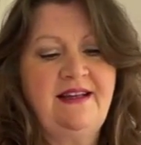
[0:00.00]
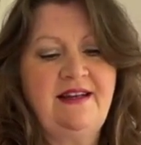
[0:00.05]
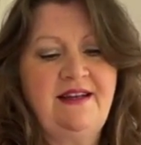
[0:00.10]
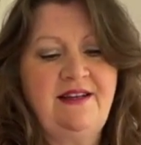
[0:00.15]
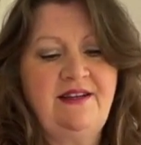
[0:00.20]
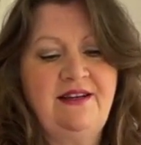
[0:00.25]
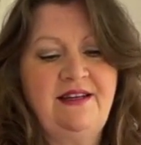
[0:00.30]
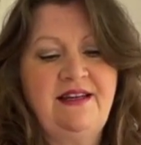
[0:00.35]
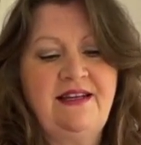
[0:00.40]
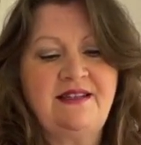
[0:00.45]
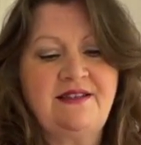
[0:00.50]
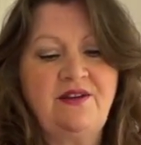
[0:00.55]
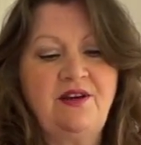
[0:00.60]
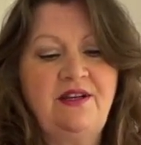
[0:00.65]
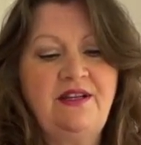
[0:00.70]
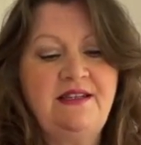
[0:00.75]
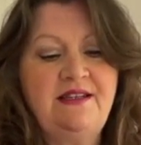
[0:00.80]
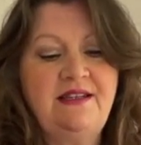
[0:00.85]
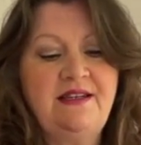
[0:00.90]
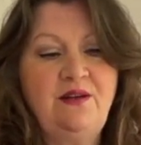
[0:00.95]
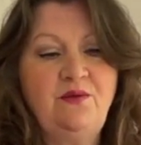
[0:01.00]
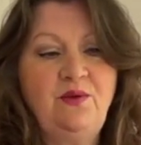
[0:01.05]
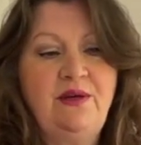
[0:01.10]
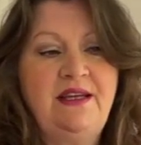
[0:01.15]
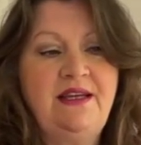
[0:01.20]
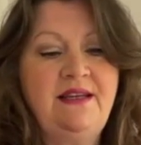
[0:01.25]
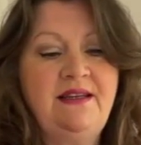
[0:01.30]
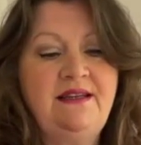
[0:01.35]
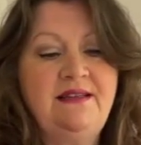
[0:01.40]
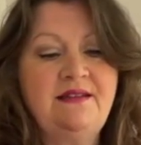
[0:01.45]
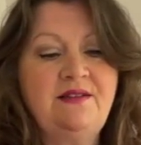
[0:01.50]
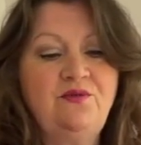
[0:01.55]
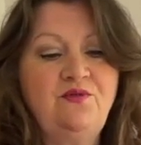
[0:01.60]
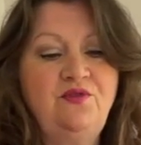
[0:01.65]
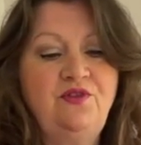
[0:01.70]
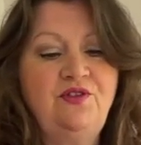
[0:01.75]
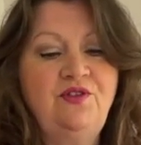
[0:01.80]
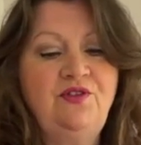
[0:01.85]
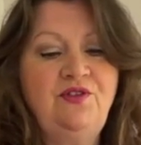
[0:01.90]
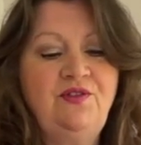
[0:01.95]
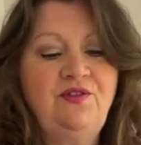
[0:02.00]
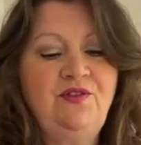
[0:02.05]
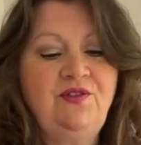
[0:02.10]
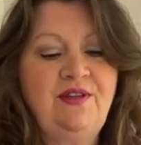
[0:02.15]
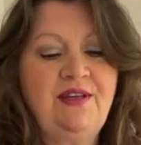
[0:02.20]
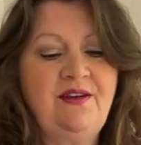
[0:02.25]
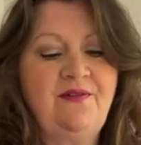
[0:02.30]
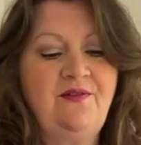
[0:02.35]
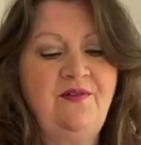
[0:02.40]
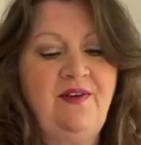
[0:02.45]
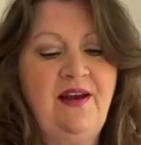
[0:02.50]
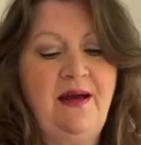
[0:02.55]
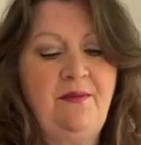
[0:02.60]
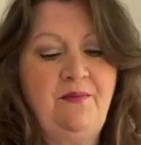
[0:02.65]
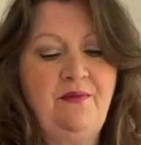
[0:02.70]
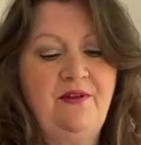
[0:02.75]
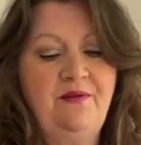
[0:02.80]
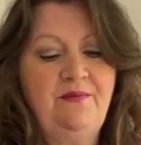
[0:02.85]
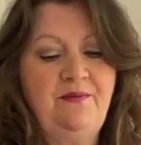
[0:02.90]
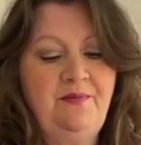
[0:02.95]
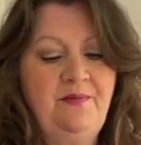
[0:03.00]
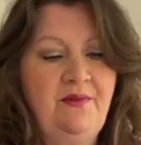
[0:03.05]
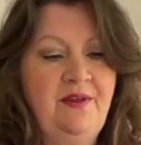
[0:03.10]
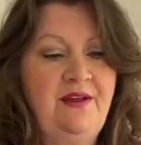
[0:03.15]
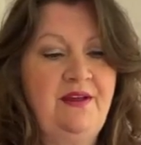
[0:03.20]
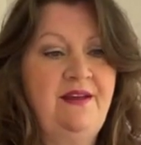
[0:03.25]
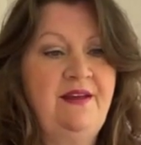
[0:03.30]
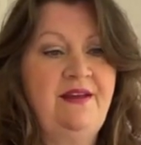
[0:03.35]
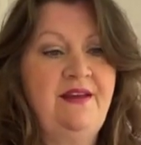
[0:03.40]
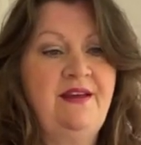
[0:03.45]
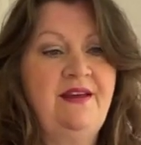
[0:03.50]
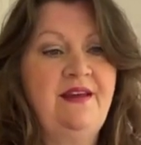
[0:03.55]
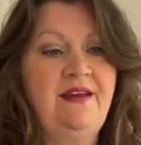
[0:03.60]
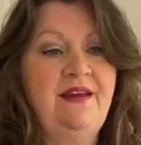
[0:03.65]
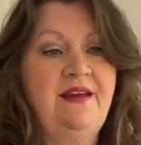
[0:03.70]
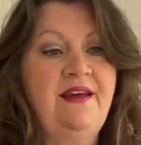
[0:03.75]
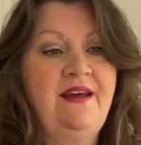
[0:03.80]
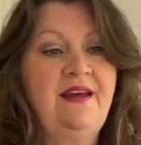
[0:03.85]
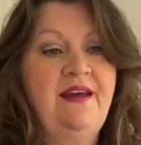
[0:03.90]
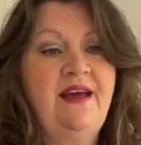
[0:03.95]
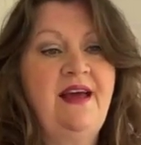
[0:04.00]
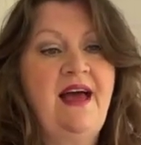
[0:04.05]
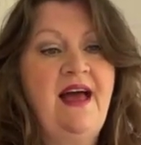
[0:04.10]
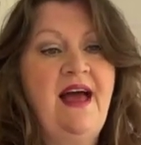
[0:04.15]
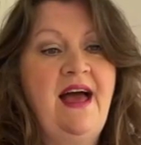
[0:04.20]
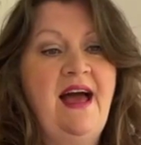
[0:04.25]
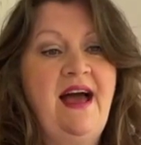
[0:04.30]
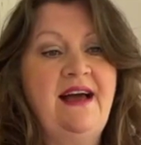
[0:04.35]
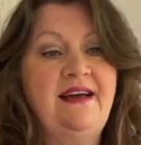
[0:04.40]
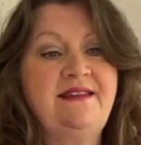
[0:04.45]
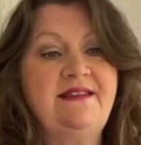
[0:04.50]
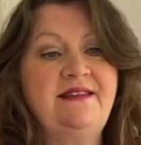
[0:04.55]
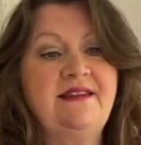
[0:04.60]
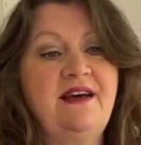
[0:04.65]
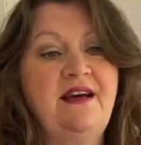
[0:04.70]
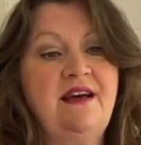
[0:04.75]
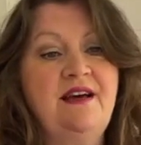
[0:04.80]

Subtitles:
Look, he's got his little wings. Woo, you can flap them. And